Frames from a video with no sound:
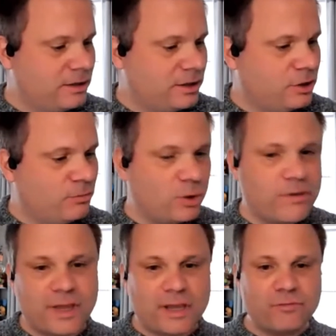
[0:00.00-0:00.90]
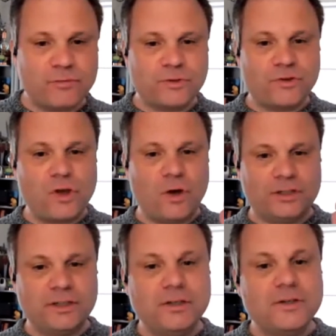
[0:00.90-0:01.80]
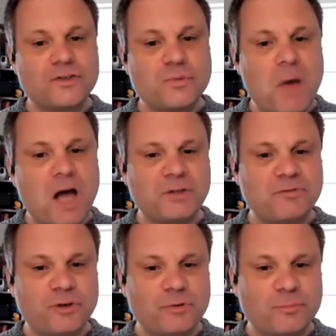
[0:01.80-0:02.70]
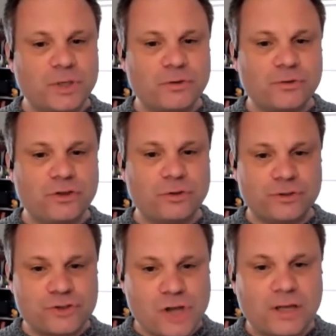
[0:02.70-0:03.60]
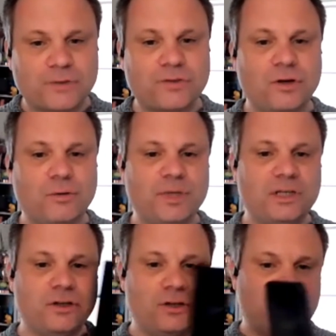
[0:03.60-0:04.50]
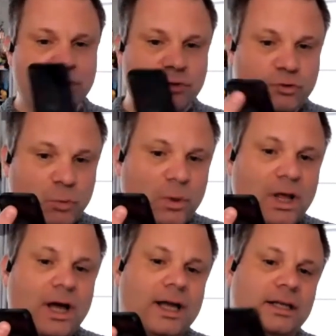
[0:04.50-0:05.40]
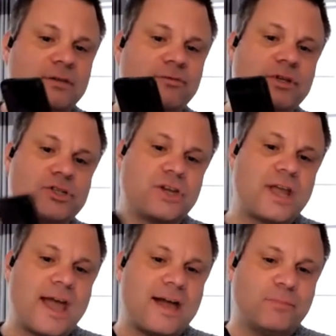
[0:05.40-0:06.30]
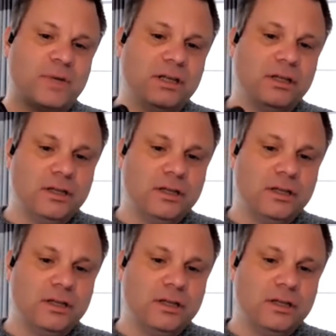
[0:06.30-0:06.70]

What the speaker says: one thing everyone's got, the smartphone, because you got a gyroscope in there, you got a small high definition camera,